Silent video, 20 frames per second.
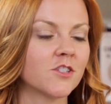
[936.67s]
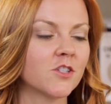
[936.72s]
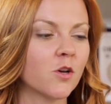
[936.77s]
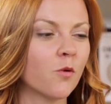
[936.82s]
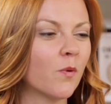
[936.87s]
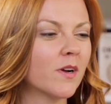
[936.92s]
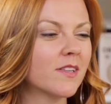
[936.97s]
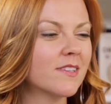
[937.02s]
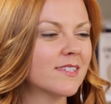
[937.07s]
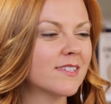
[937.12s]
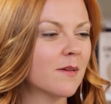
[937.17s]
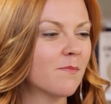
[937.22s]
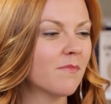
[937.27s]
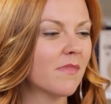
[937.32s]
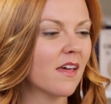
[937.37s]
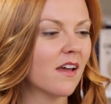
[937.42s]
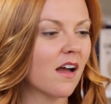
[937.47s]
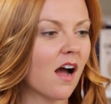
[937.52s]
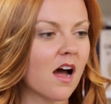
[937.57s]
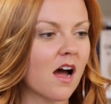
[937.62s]
So what's
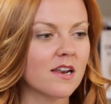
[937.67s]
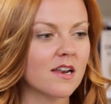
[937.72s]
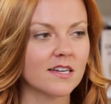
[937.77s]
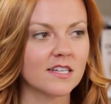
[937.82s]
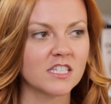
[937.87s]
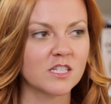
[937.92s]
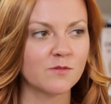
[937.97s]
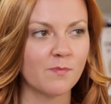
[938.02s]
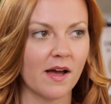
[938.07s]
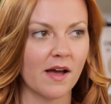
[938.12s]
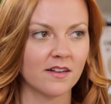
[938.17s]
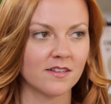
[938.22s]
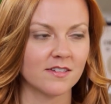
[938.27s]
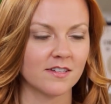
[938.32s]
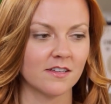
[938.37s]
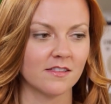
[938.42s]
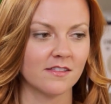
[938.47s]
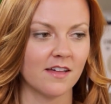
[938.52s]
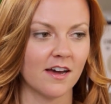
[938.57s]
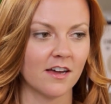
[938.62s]
something
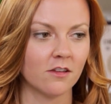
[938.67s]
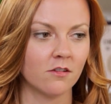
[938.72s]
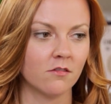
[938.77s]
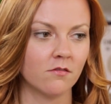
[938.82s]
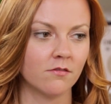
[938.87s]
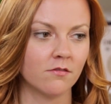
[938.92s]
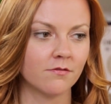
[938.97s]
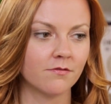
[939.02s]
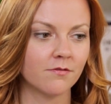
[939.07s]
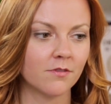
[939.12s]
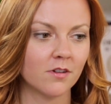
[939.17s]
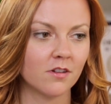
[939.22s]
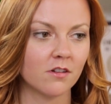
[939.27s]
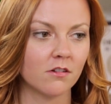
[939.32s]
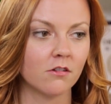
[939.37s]
unexpected that you've